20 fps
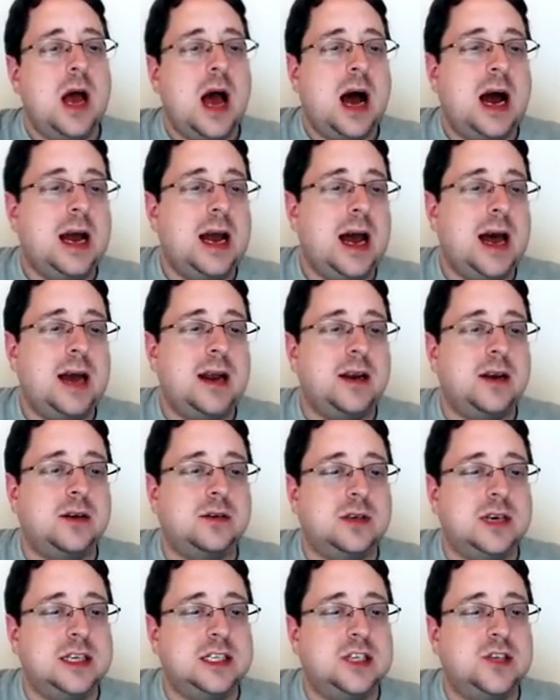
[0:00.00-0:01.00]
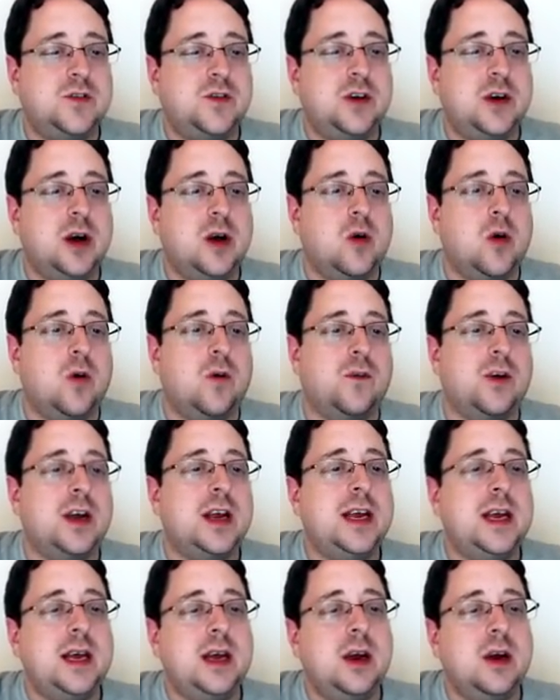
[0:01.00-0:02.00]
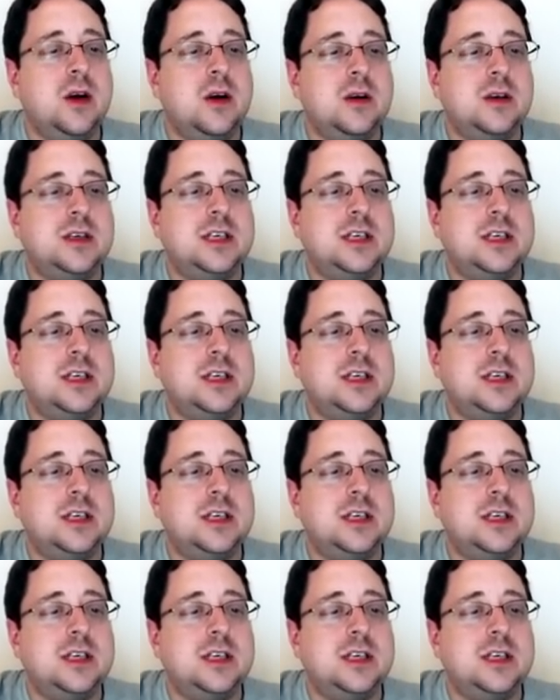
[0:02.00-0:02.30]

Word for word: I added a lens flare over here